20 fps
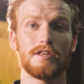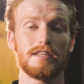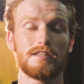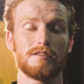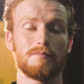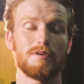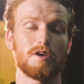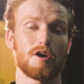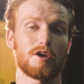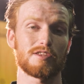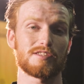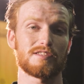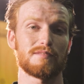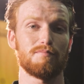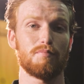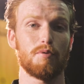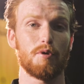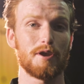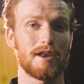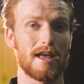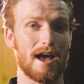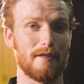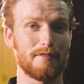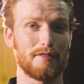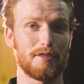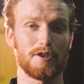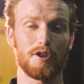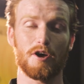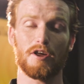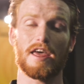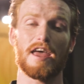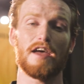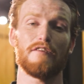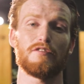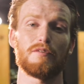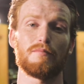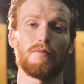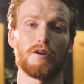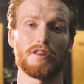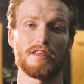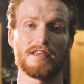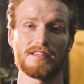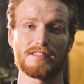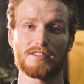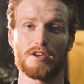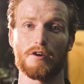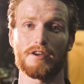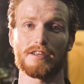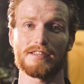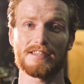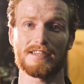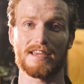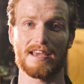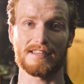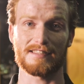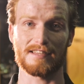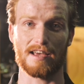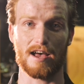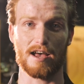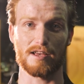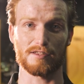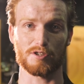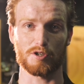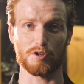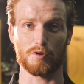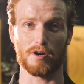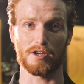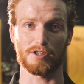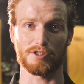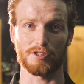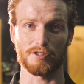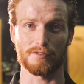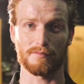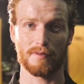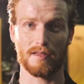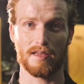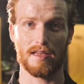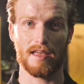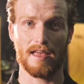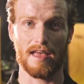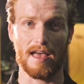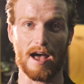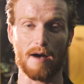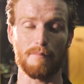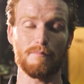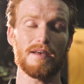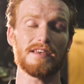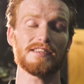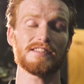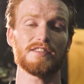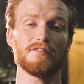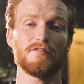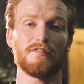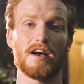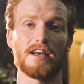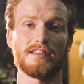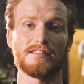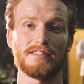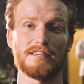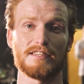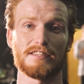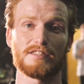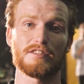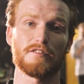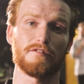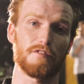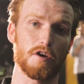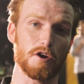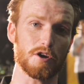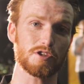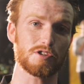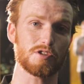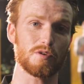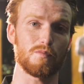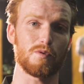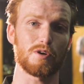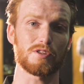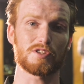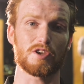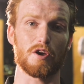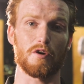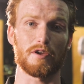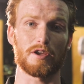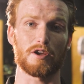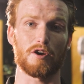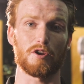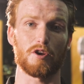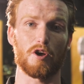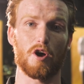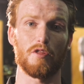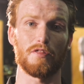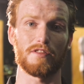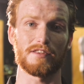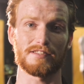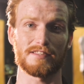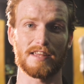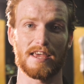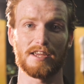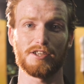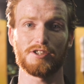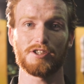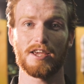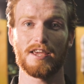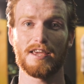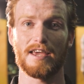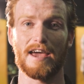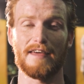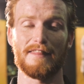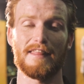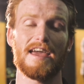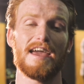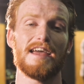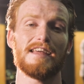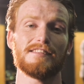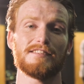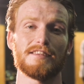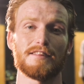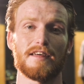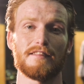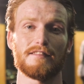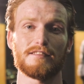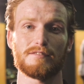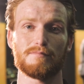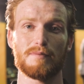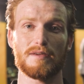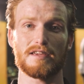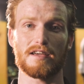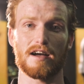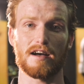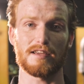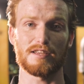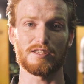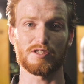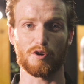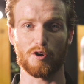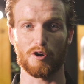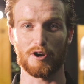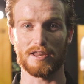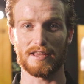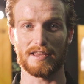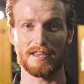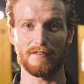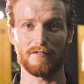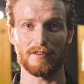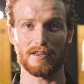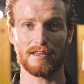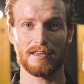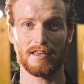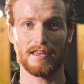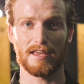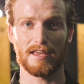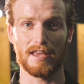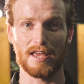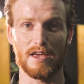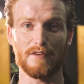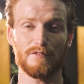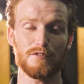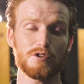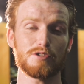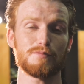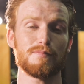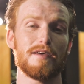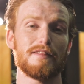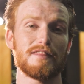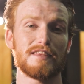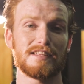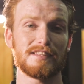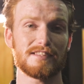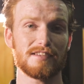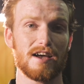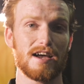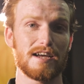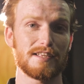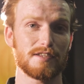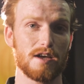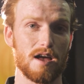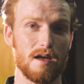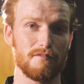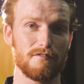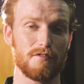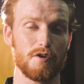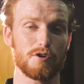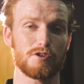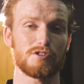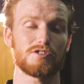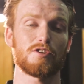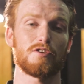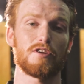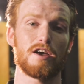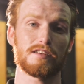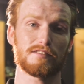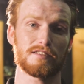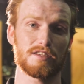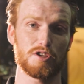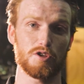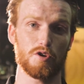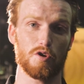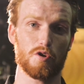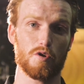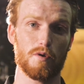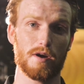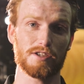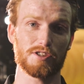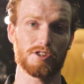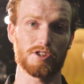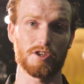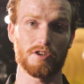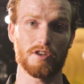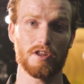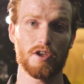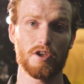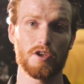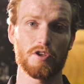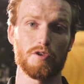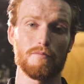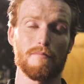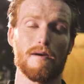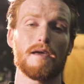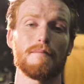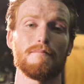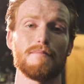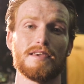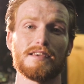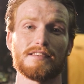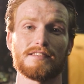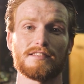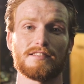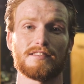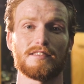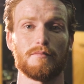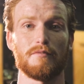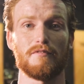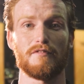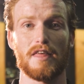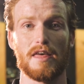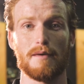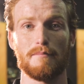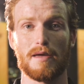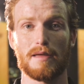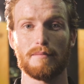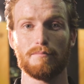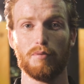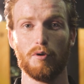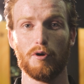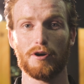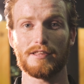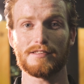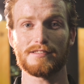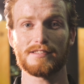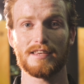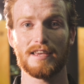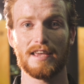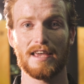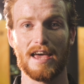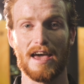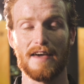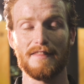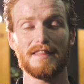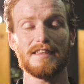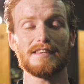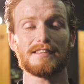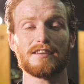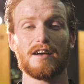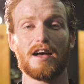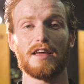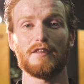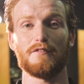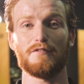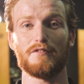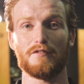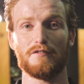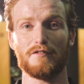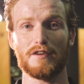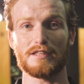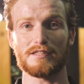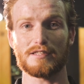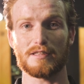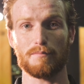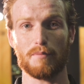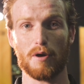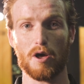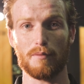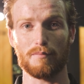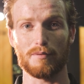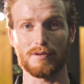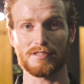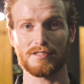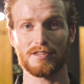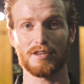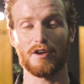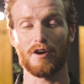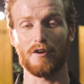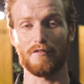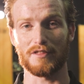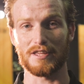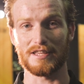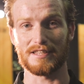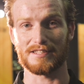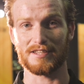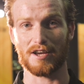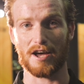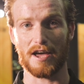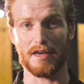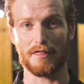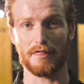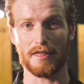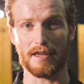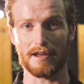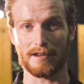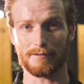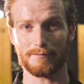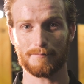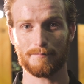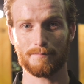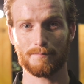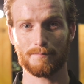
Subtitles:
need to be honest and point out that not everybody is going to get to ask a question. Our best advice is to focus on what's going on the stage and the answer that the speaker is already giving. If you spend the entire time focused on asking your question, you may miss some of their main points, and this kind of defeats the purpose of the entire thing.